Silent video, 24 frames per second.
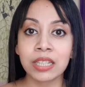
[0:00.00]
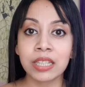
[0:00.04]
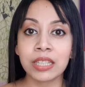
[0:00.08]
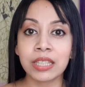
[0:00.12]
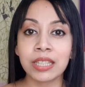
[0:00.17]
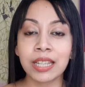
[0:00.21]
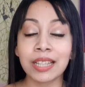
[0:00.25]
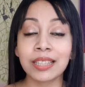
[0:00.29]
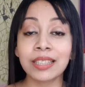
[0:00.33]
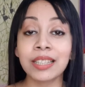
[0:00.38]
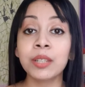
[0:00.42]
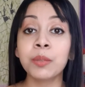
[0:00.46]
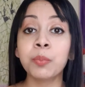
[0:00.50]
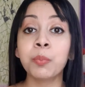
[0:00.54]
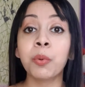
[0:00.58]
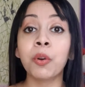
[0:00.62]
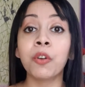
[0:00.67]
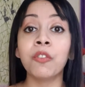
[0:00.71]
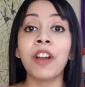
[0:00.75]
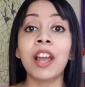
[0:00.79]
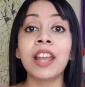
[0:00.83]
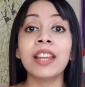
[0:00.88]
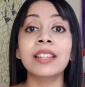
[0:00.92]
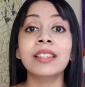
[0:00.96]
Does it
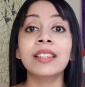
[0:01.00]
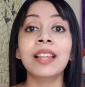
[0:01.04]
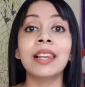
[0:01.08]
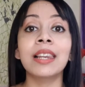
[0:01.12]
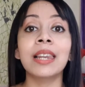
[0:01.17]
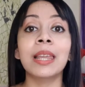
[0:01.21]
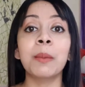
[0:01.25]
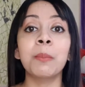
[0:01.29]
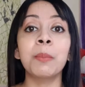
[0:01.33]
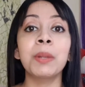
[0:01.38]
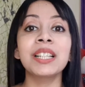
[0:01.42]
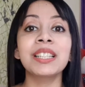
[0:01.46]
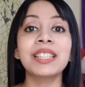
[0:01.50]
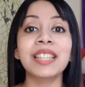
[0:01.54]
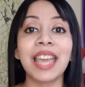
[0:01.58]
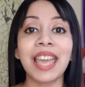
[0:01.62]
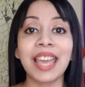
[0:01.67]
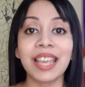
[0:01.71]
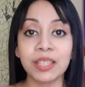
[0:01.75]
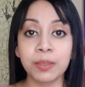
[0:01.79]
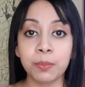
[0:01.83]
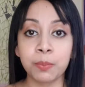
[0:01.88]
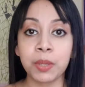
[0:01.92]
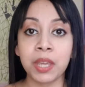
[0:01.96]
provide the labeled
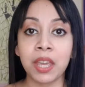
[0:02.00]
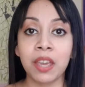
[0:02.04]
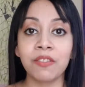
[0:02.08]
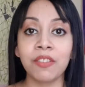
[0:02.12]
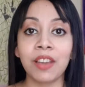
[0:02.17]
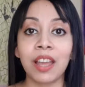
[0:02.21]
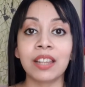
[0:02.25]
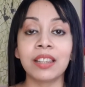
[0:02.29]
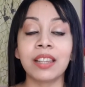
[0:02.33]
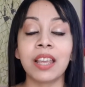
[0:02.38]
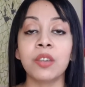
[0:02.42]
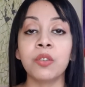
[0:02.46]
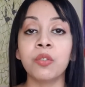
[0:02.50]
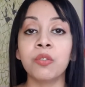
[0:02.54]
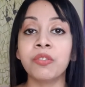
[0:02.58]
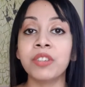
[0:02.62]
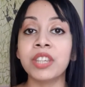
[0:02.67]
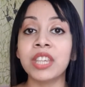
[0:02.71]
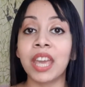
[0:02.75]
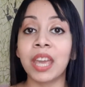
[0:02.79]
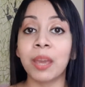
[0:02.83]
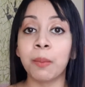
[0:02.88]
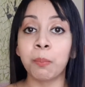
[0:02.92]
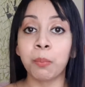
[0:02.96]
SPF and the
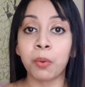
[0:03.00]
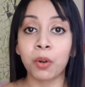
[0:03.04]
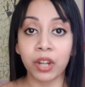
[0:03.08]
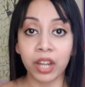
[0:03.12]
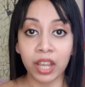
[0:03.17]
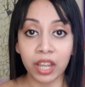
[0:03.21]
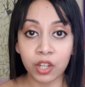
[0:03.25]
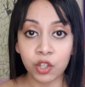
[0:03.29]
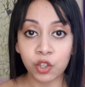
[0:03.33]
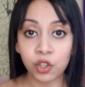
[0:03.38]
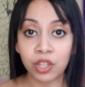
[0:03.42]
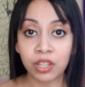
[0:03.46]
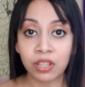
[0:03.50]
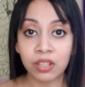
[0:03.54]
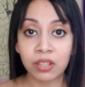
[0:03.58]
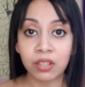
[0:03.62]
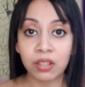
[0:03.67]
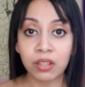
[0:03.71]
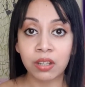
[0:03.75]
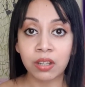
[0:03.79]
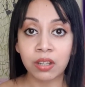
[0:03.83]
UVA protection?